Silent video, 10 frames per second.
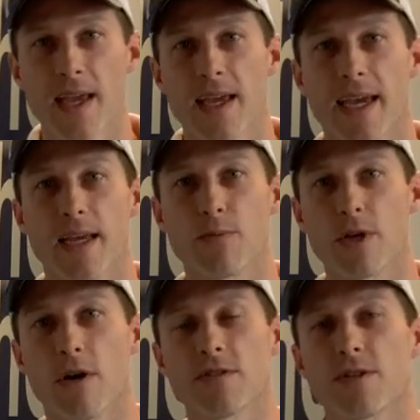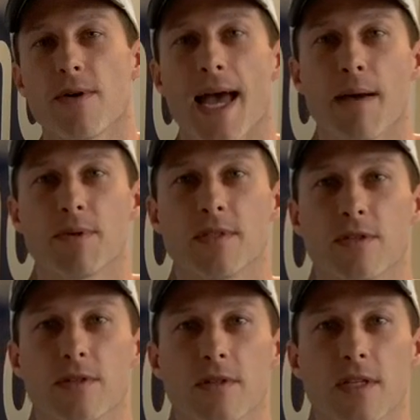And we also happen
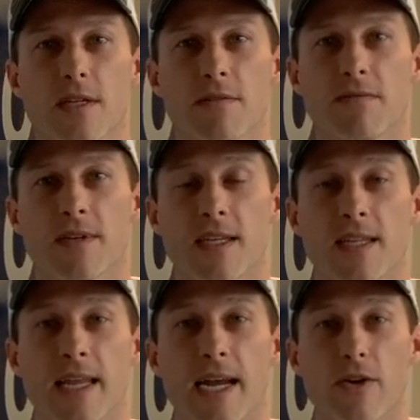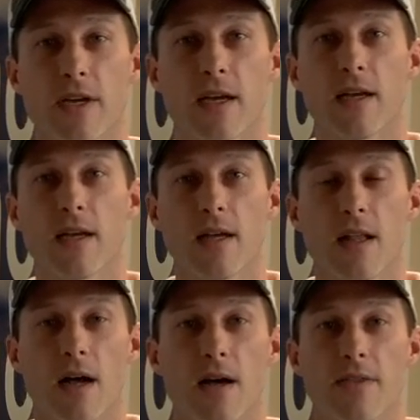to live in an area
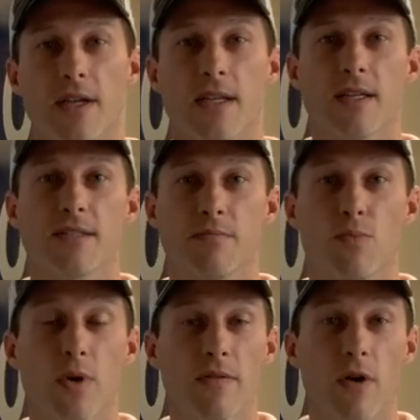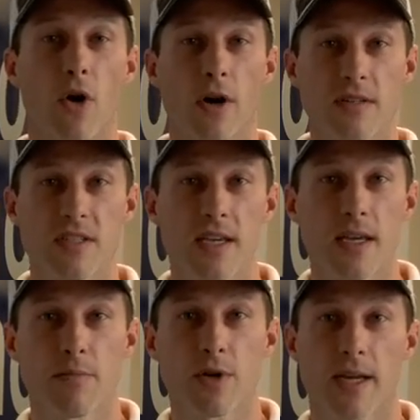that is one of the hardest
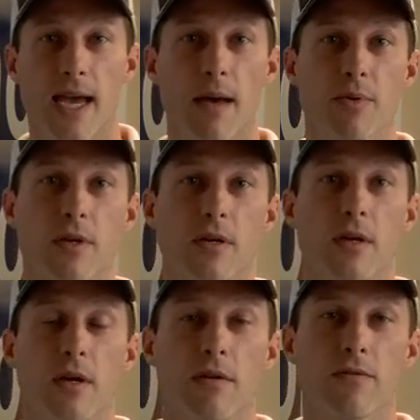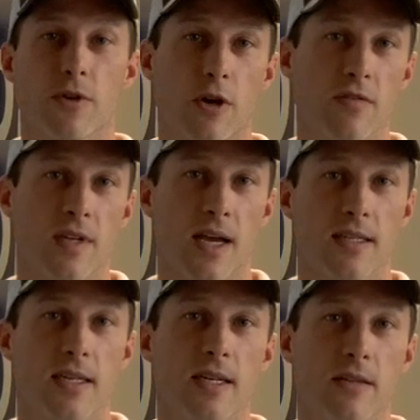hit per capita for
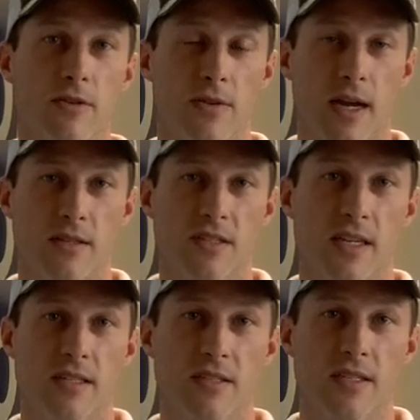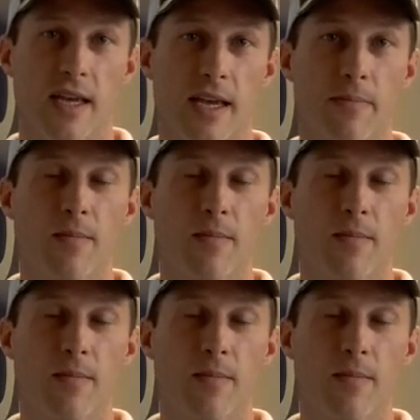COVID-19 in the United States today.